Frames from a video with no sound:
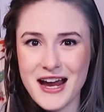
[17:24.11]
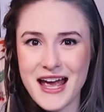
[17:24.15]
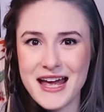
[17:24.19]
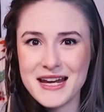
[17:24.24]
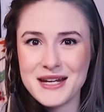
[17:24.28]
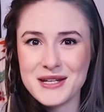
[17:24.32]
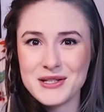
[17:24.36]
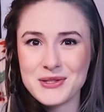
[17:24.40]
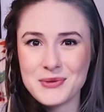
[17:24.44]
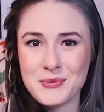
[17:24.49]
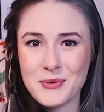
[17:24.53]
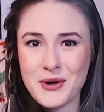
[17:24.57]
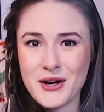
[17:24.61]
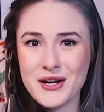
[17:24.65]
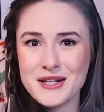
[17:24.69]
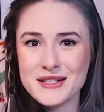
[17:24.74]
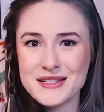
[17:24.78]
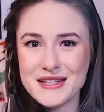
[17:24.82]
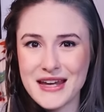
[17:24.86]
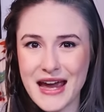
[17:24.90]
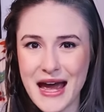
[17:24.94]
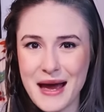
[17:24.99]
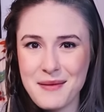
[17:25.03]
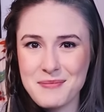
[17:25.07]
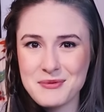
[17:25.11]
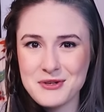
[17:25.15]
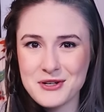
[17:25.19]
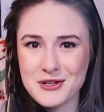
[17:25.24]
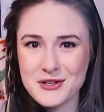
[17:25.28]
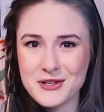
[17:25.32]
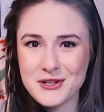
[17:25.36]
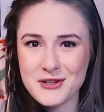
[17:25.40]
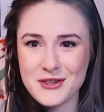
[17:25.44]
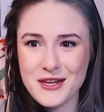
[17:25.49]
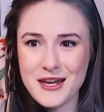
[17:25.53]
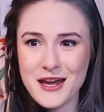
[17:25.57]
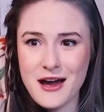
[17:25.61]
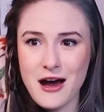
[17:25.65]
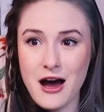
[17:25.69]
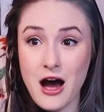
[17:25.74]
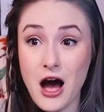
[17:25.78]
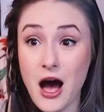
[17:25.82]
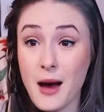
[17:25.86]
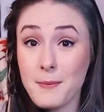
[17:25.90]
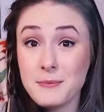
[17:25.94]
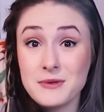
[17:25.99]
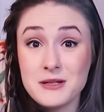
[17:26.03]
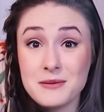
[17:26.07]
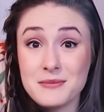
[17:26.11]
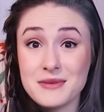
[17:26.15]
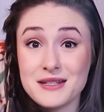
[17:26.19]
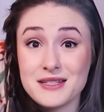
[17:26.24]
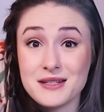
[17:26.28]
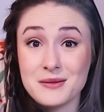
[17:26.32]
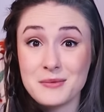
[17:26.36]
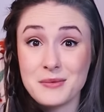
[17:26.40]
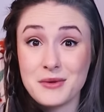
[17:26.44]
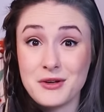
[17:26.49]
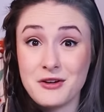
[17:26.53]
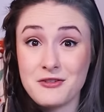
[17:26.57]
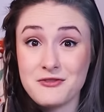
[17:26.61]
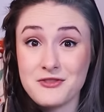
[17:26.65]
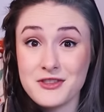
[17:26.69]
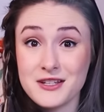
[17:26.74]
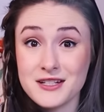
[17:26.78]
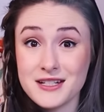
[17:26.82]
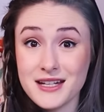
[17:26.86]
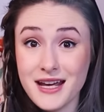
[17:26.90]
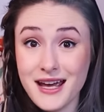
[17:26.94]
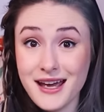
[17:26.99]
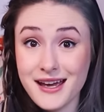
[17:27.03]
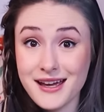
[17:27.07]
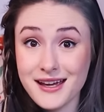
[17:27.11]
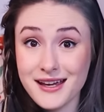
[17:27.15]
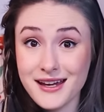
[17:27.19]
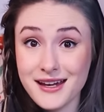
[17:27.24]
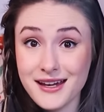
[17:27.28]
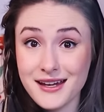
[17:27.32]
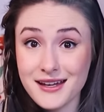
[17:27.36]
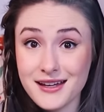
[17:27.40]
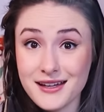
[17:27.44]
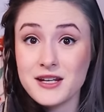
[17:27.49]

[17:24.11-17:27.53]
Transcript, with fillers: and his works captured the optimism of the day,